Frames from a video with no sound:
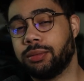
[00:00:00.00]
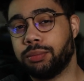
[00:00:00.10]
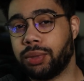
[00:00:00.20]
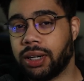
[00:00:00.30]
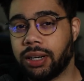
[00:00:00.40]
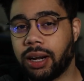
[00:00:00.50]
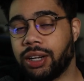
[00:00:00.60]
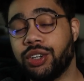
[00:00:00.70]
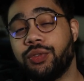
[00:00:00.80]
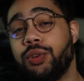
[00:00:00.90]
But
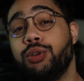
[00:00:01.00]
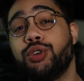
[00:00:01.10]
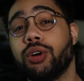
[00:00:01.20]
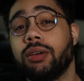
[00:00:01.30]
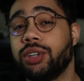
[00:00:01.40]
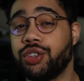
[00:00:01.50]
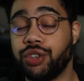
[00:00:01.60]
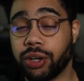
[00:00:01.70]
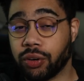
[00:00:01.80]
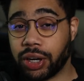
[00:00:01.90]
this future of this
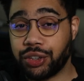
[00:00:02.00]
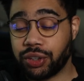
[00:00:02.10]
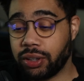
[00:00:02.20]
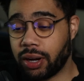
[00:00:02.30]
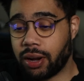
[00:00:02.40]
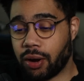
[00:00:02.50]
generation,